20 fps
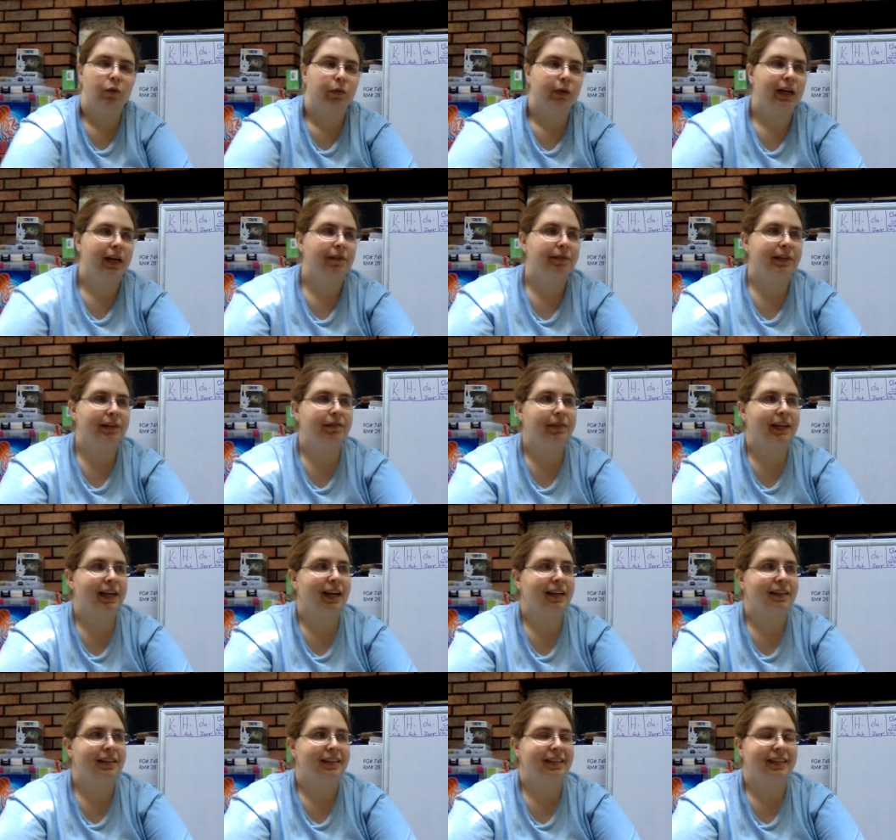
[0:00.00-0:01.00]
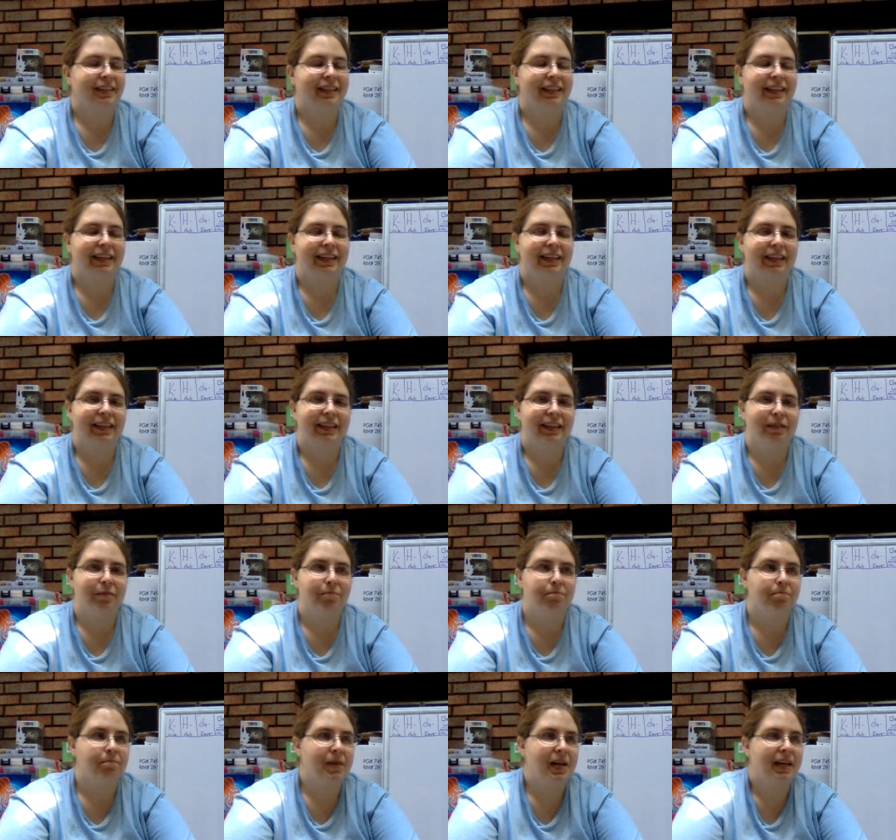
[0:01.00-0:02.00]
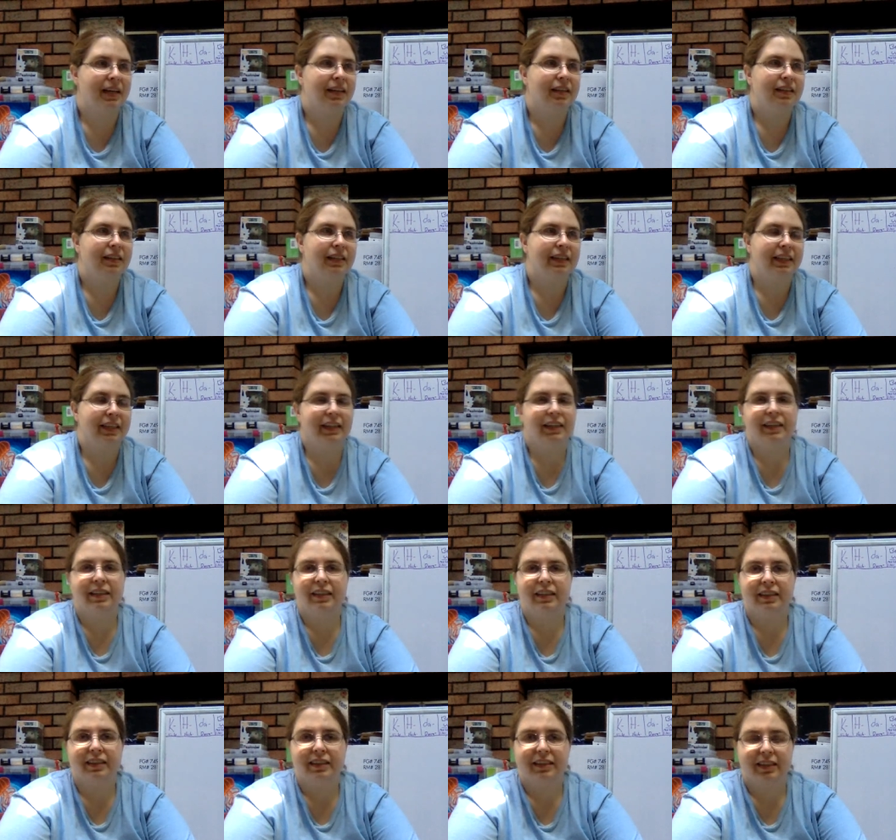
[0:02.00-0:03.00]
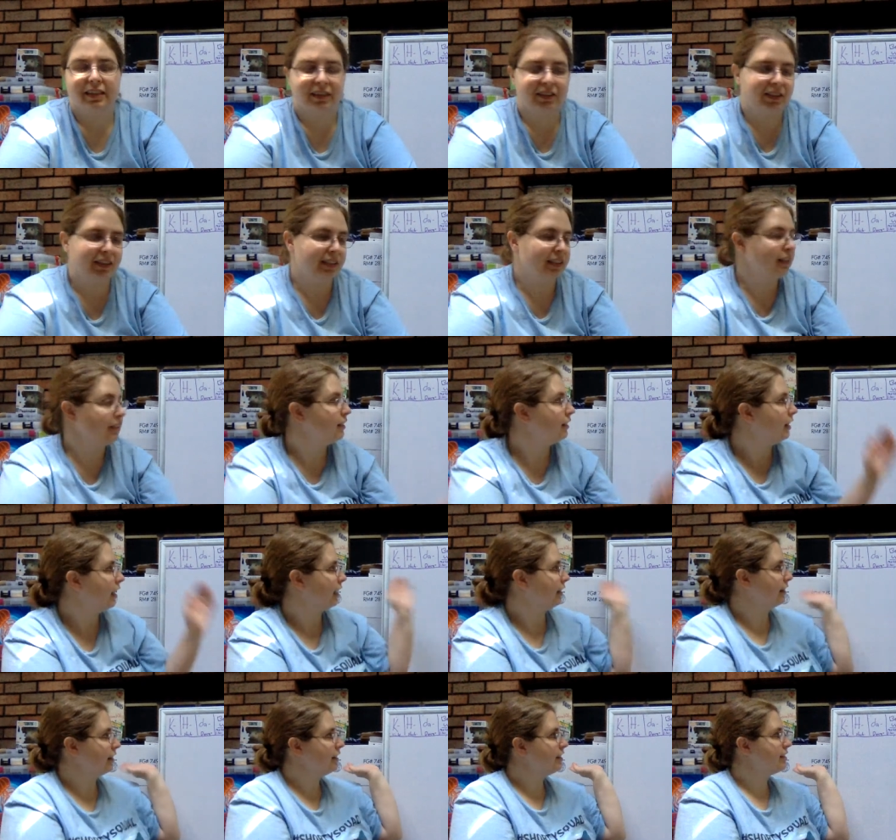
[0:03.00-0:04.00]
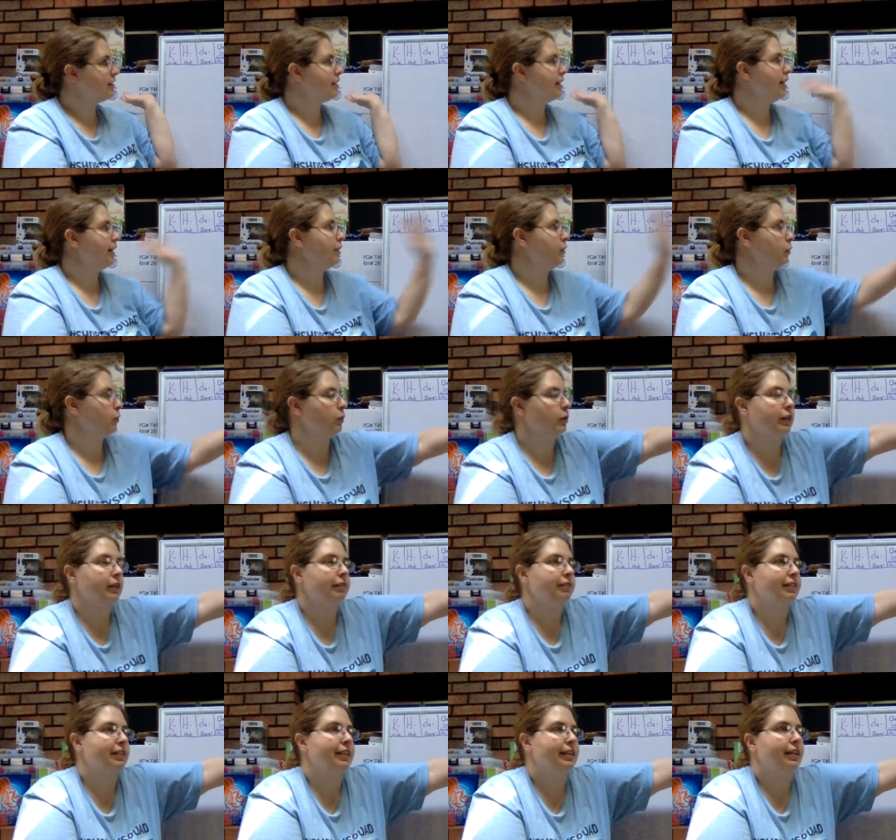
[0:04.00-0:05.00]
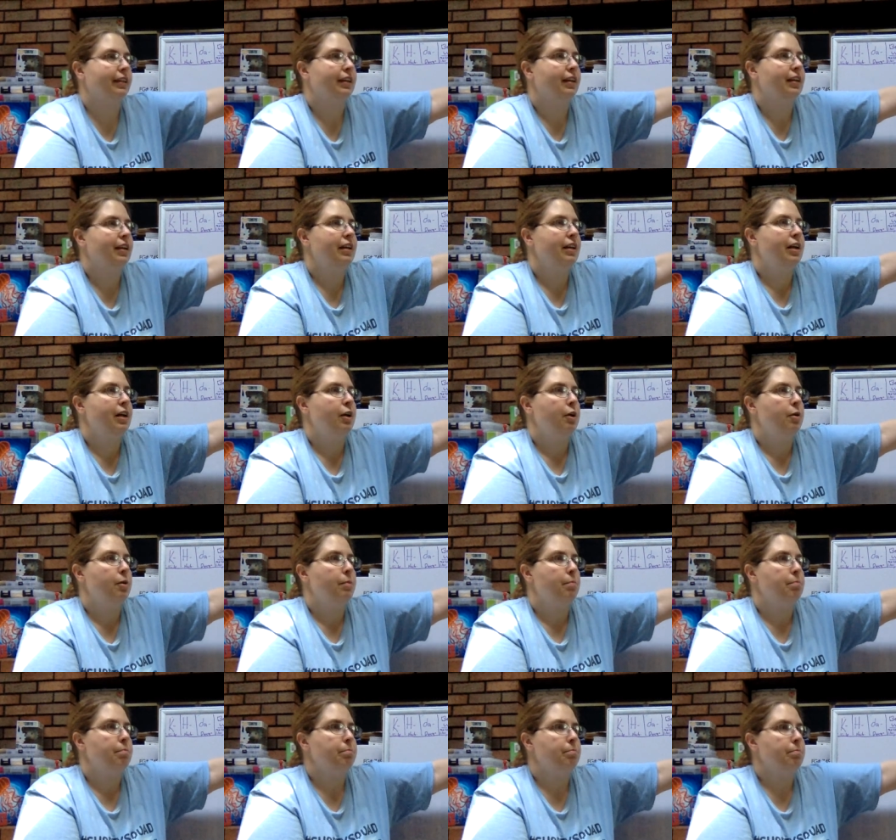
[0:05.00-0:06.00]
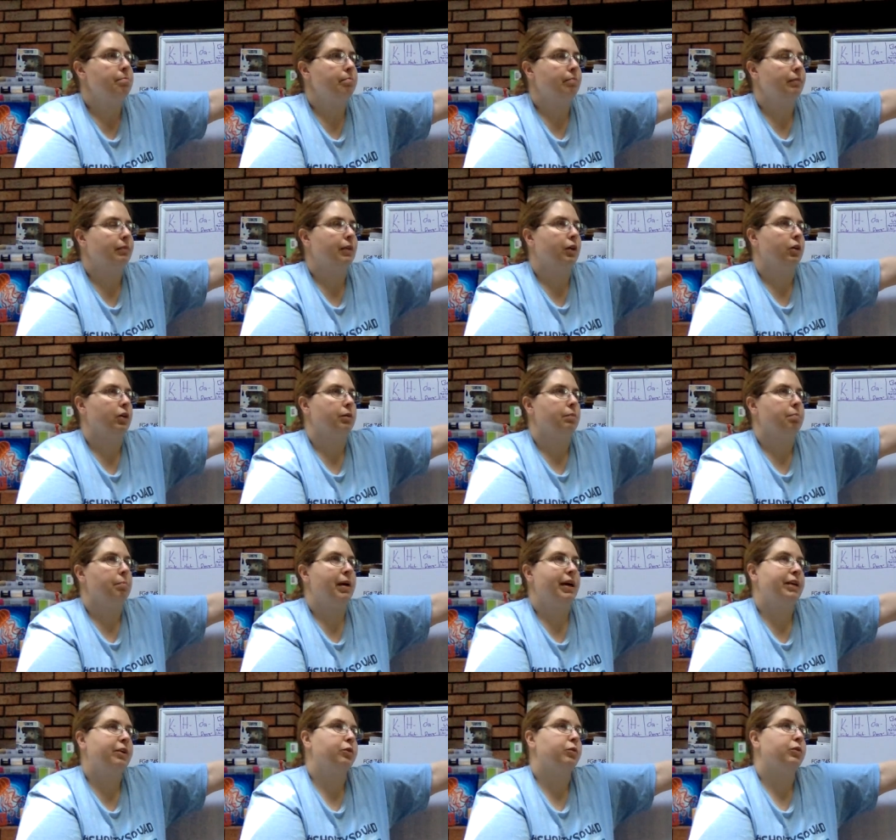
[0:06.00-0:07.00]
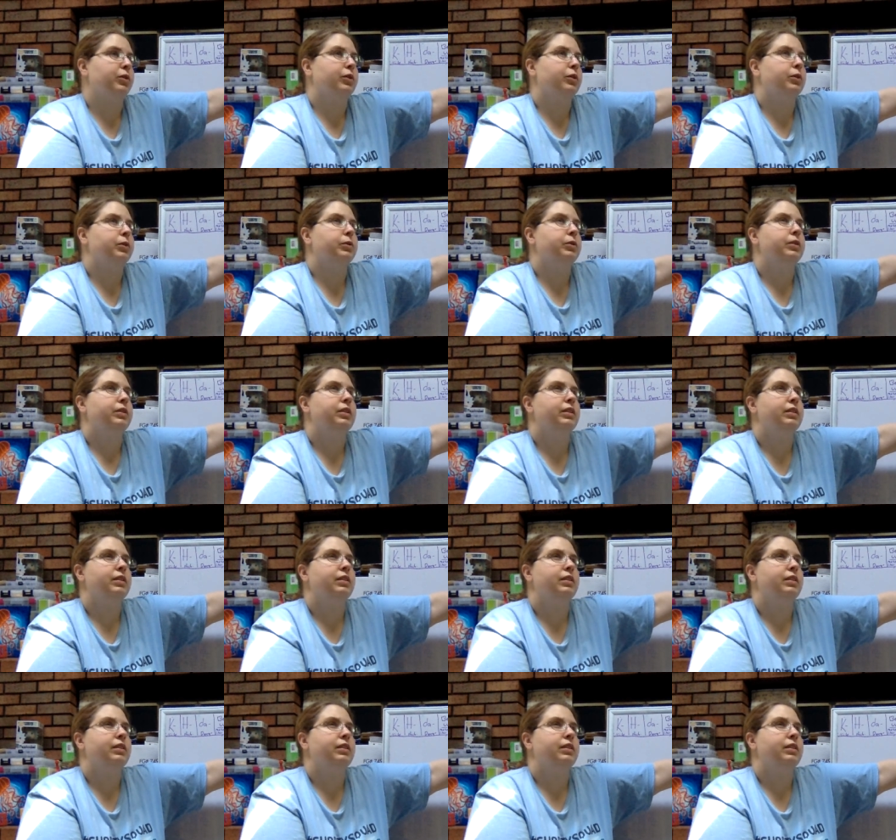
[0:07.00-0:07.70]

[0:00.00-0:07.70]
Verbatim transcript: We haven't even gotten to mega, giga, tera on this side, or even like our micro,